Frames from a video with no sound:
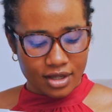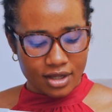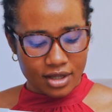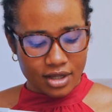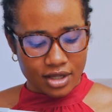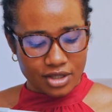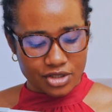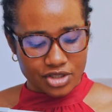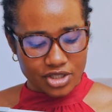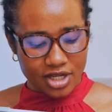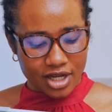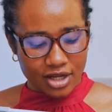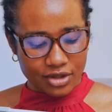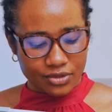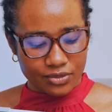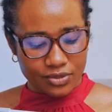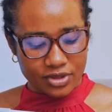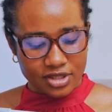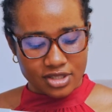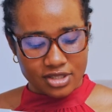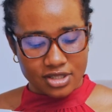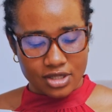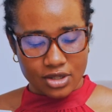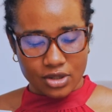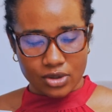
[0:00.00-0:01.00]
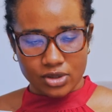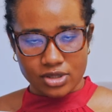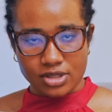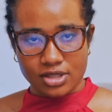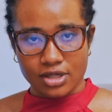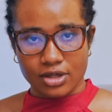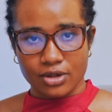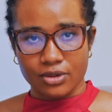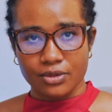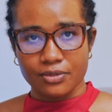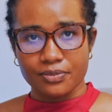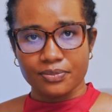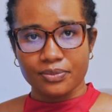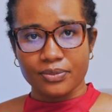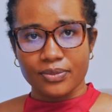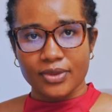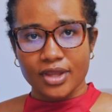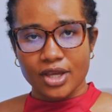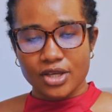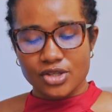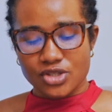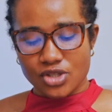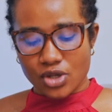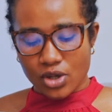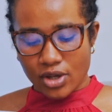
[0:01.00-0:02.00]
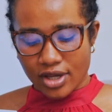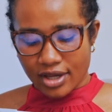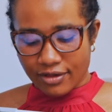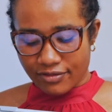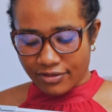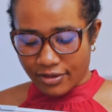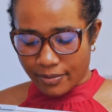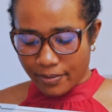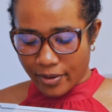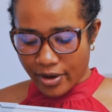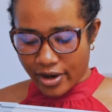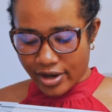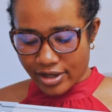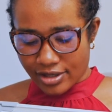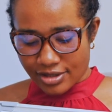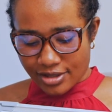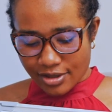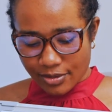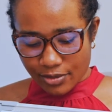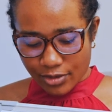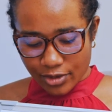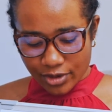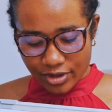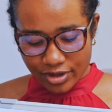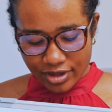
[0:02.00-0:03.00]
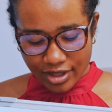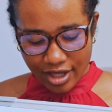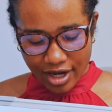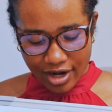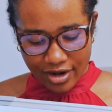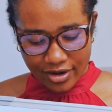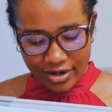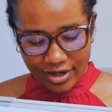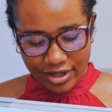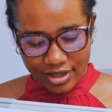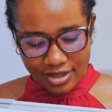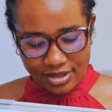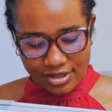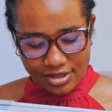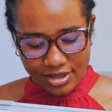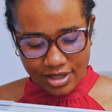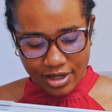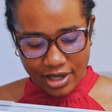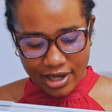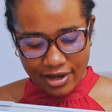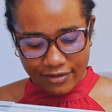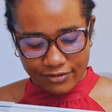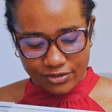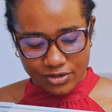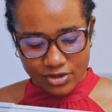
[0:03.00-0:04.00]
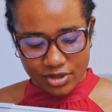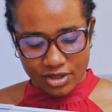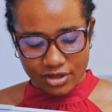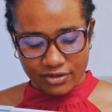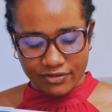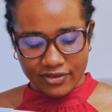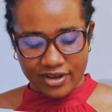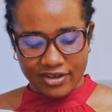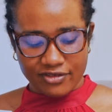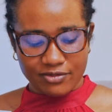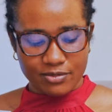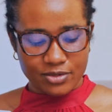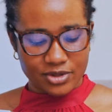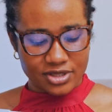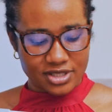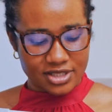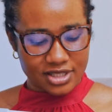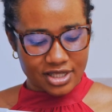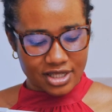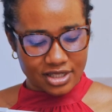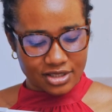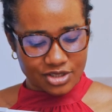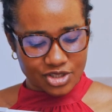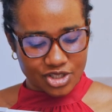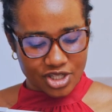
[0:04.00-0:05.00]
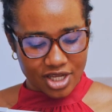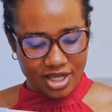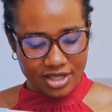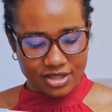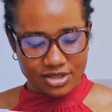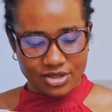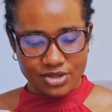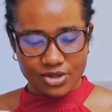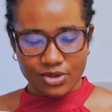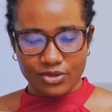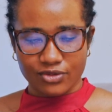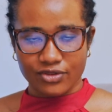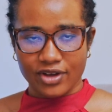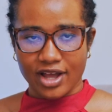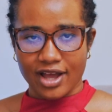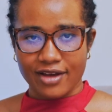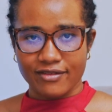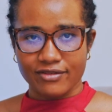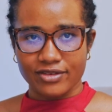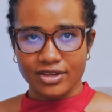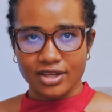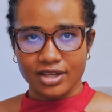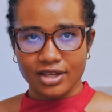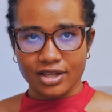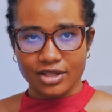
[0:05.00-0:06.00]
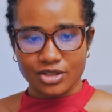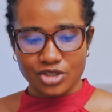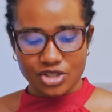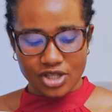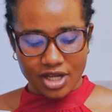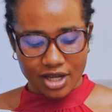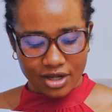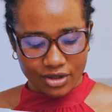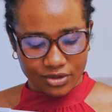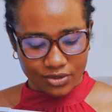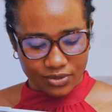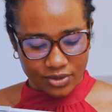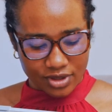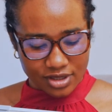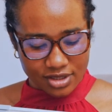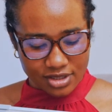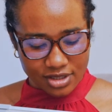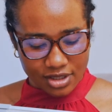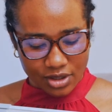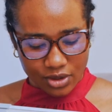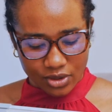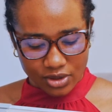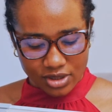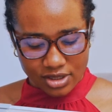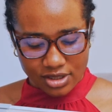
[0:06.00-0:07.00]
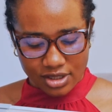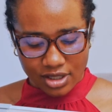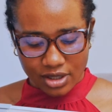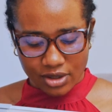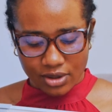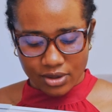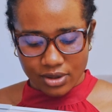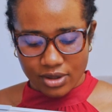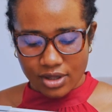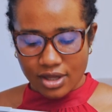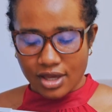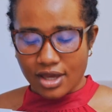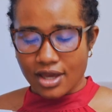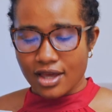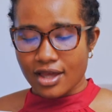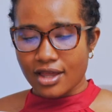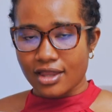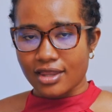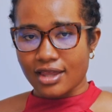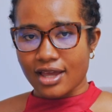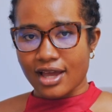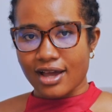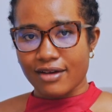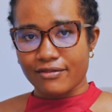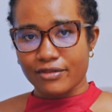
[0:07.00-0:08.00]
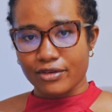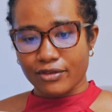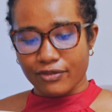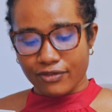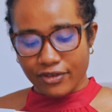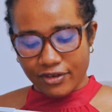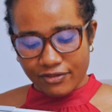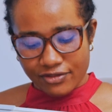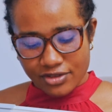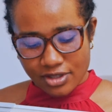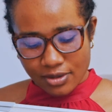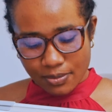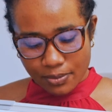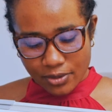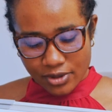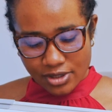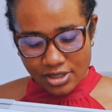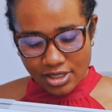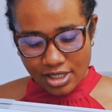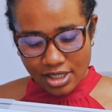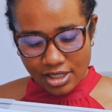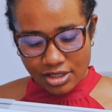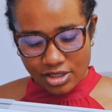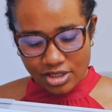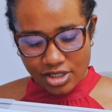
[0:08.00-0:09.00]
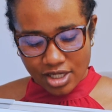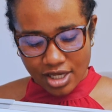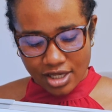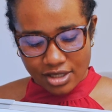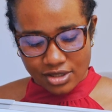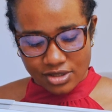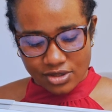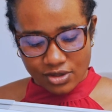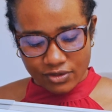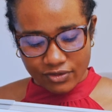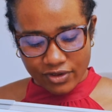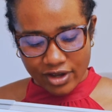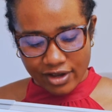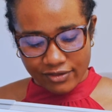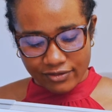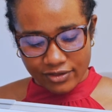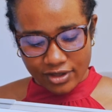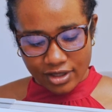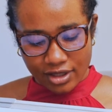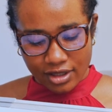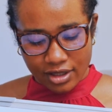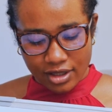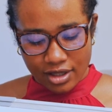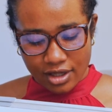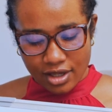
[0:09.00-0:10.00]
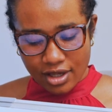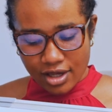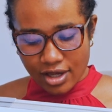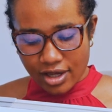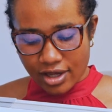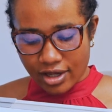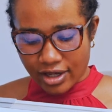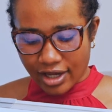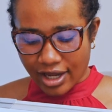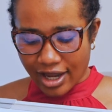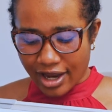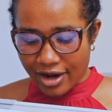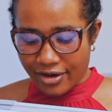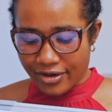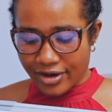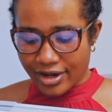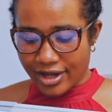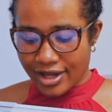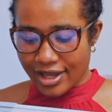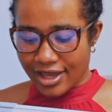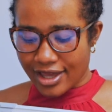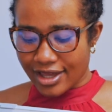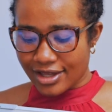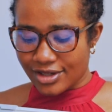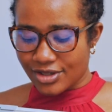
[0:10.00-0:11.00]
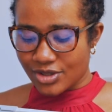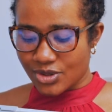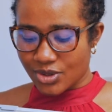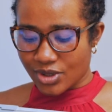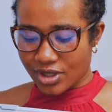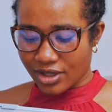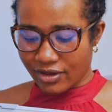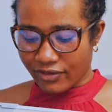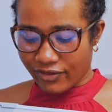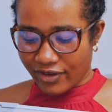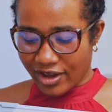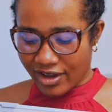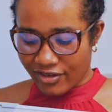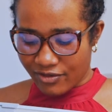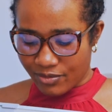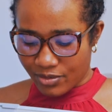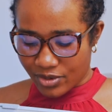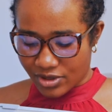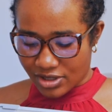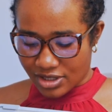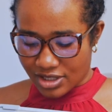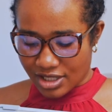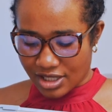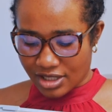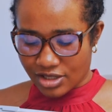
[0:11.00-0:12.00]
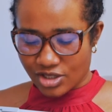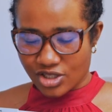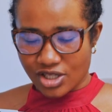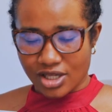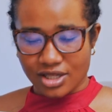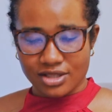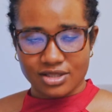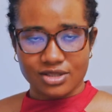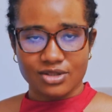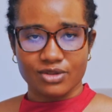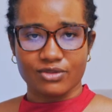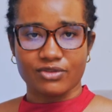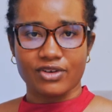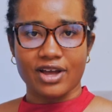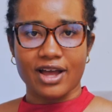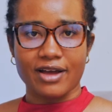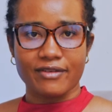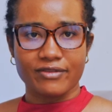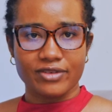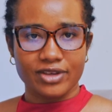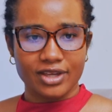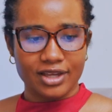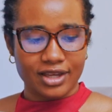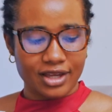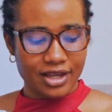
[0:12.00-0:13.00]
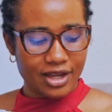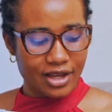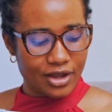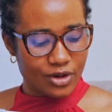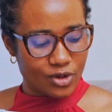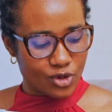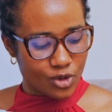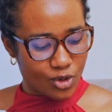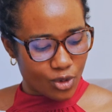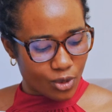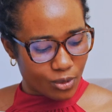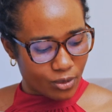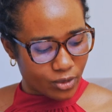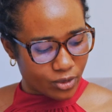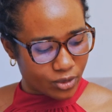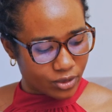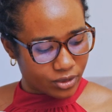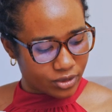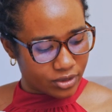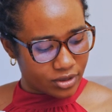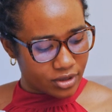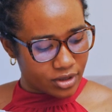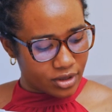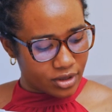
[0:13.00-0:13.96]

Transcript: a child with sickle cell. So if the parents are both carriers, they have 25% chance of having a child with sickle cell. They have a 50% chance of having a carrier and 25% chance of having a normal